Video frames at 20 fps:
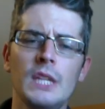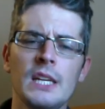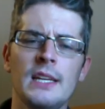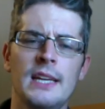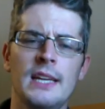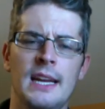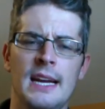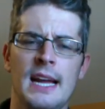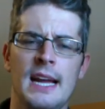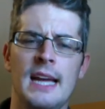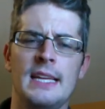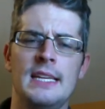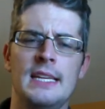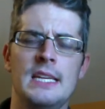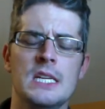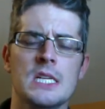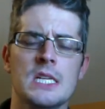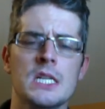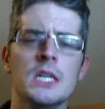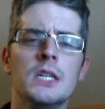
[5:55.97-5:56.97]
get an
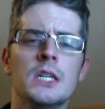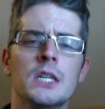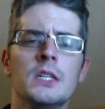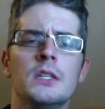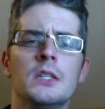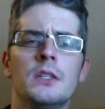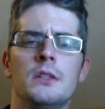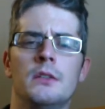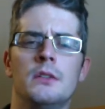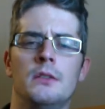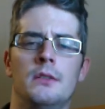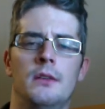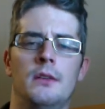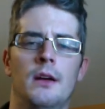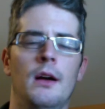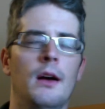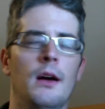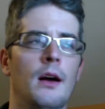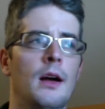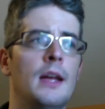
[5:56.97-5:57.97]
idea
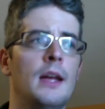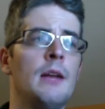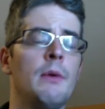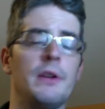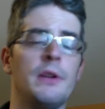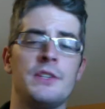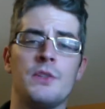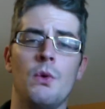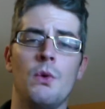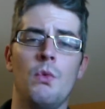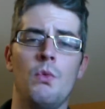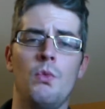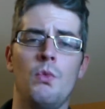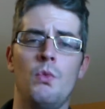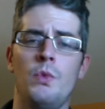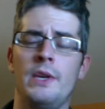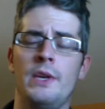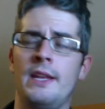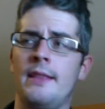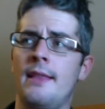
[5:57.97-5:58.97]
uh, anyway so we
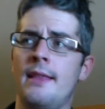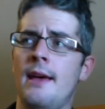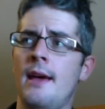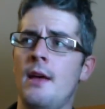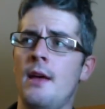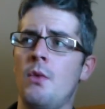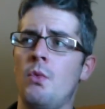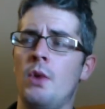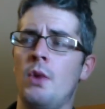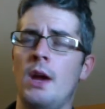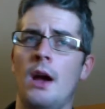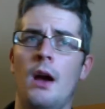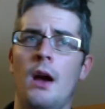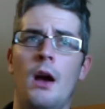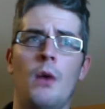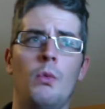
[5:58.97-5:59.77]
did that we uh,